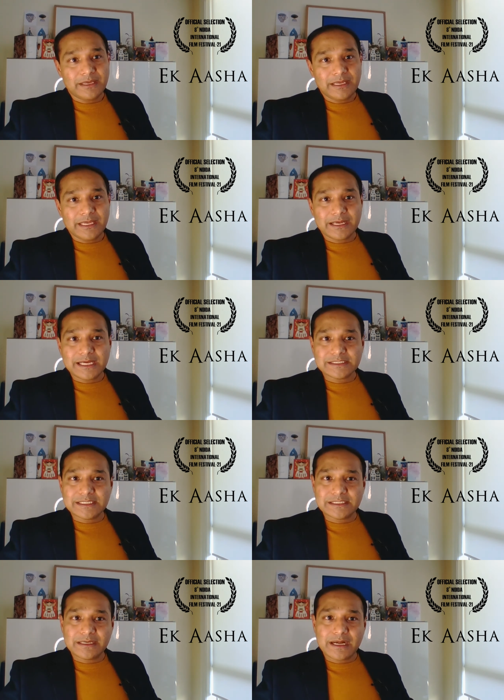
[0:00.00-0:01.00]
Aasha
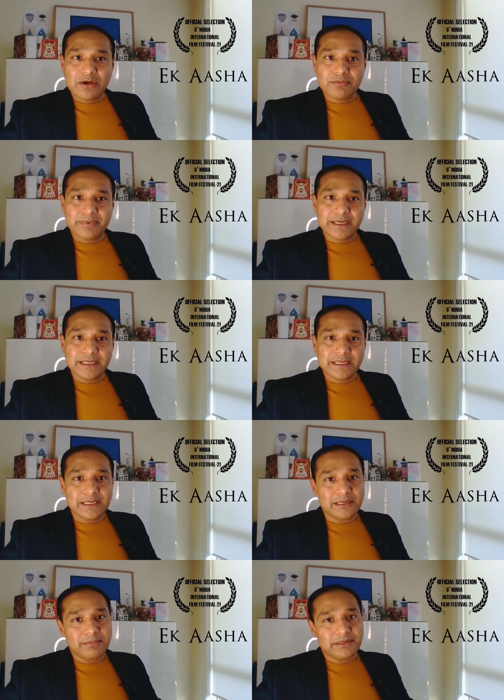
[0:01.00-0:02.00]
is a groundbreaking
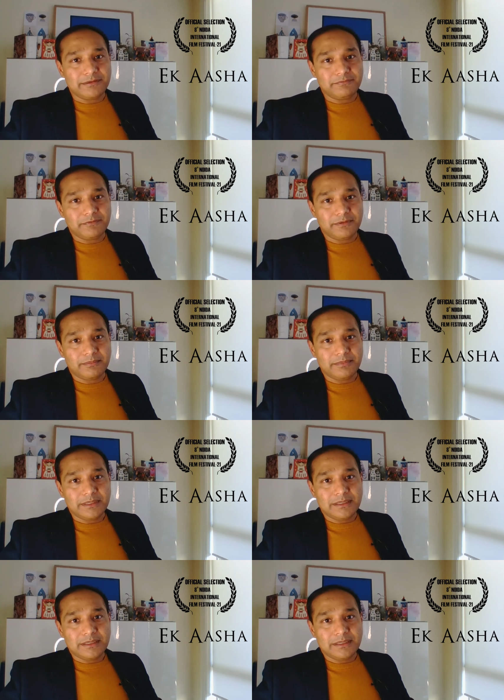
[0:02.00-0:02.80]
independent film.